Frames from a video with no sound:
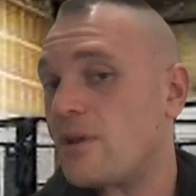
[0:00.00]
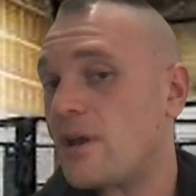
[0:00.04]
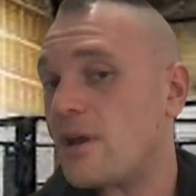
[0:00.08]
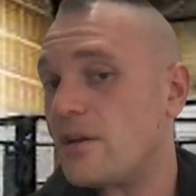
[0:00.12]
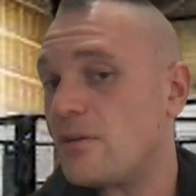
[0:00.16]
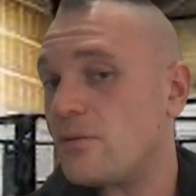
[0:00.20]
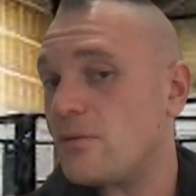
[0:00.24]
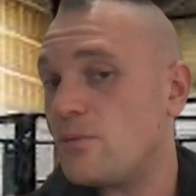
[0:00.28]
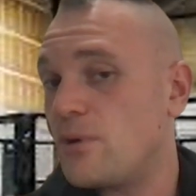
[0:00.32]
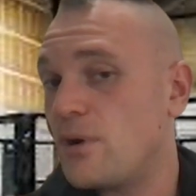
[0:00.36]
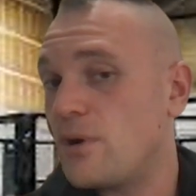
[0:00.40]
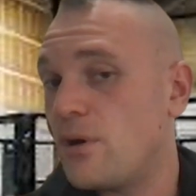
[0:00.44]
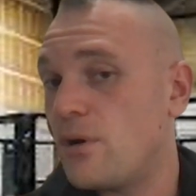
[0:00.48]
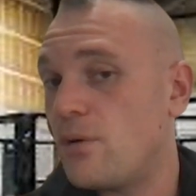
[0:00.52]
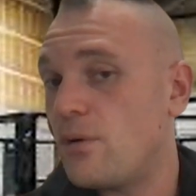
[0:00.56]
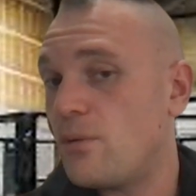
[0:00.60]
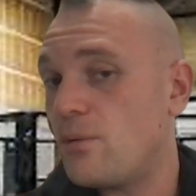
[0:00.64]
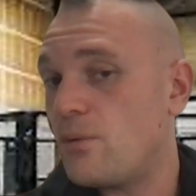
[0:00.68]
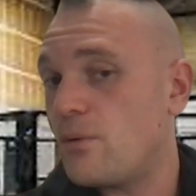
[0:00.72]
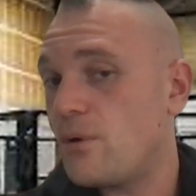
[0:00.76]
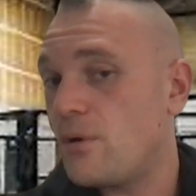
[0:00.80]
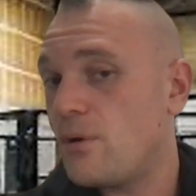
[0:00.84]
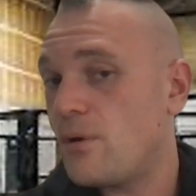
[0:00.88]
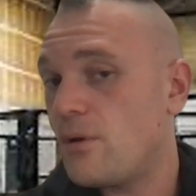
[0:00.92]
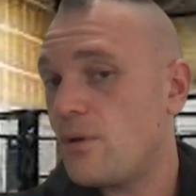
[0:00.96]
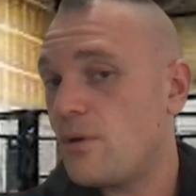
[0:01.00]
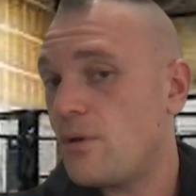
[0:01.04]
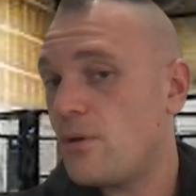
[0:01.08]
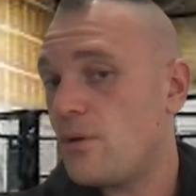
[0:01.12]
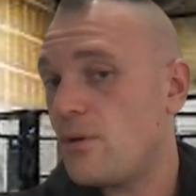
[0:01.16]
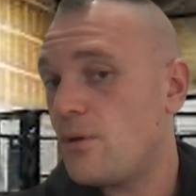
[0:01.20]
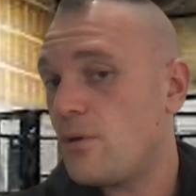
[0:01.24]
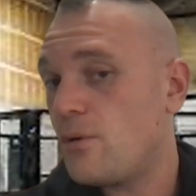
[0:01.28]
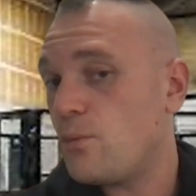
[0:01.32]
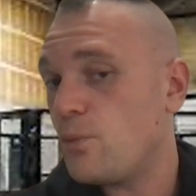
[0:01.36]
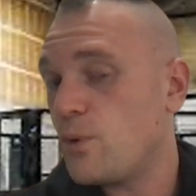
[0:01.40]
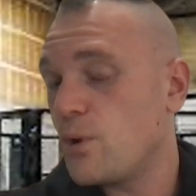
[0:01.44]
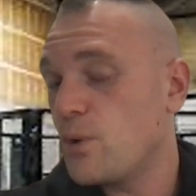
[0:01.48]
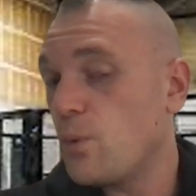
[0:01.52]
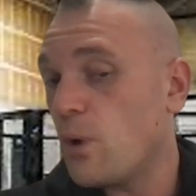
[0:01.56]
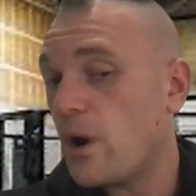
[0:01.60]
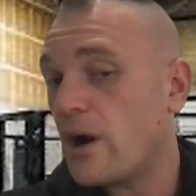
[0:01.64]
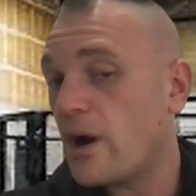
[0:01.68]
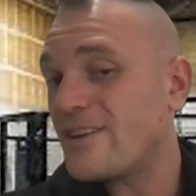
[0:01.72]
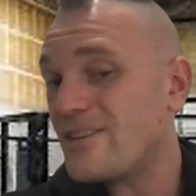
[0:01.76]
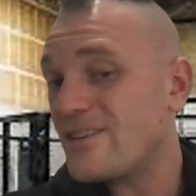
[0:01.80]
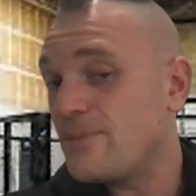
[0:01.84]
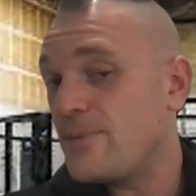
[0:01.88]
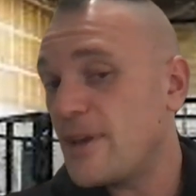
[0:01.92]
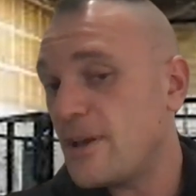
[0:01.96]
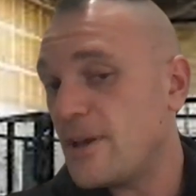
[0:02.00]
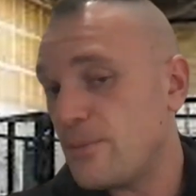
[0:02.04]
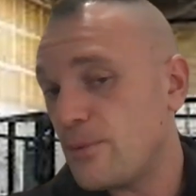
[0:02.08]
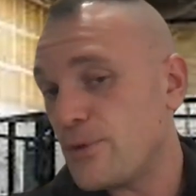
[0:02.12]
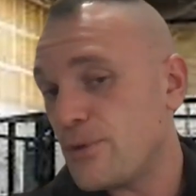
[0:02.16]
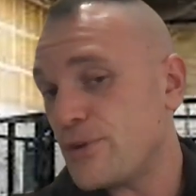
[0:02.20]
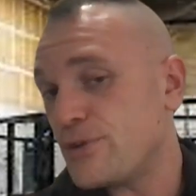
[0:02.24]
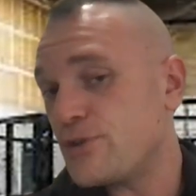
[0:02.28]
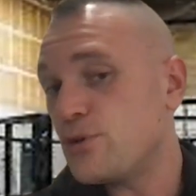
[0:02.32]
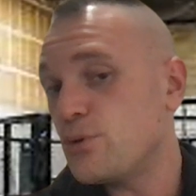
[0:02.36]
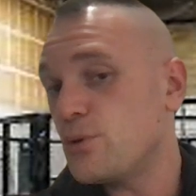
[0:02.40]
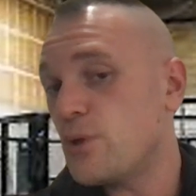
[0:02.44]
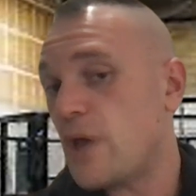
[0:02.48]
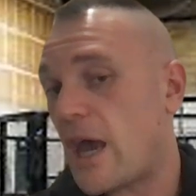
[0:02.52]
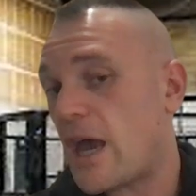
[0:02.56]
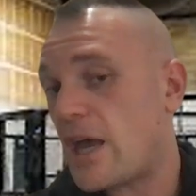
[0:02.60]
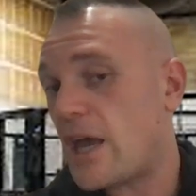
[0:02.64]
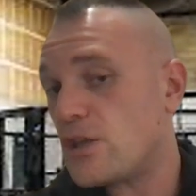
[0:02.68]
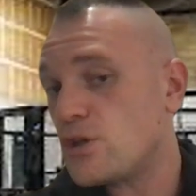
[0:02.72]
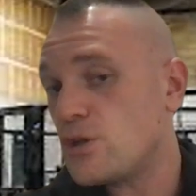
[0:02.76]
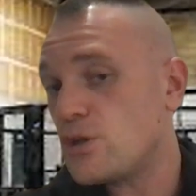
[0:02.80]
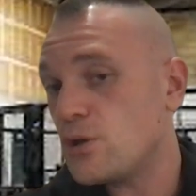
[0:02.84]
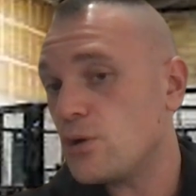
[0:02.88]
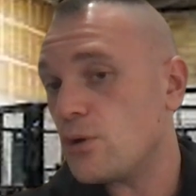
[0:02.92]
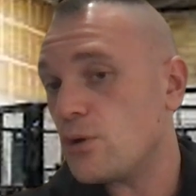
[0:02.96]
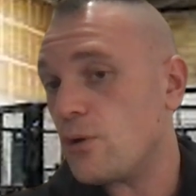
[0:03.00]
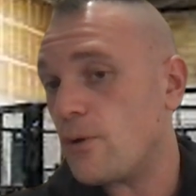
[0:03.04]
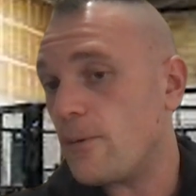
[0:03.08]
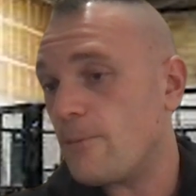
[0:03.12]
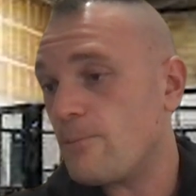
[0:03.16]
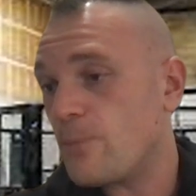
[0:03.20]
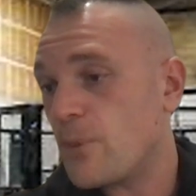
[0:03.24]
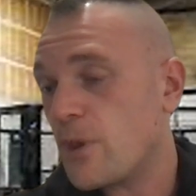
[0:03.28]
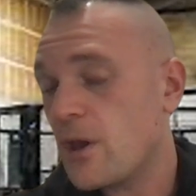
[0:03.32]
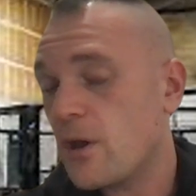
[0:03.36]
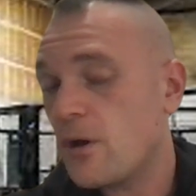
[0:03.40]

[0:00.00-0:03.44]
Like we don't, we wanted to be able to do that too.